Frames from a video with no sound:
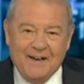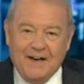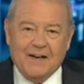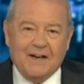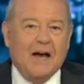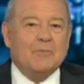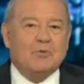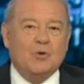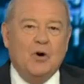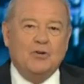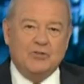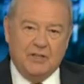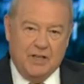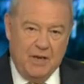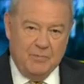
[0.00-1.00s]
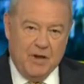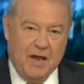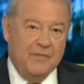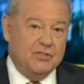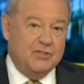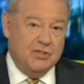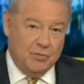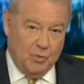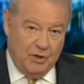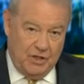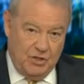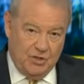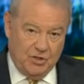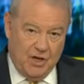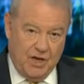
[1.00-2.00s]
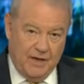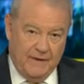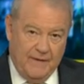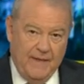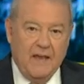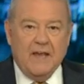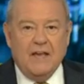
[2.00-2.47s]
and I'm quoting him now. This is what he's saying.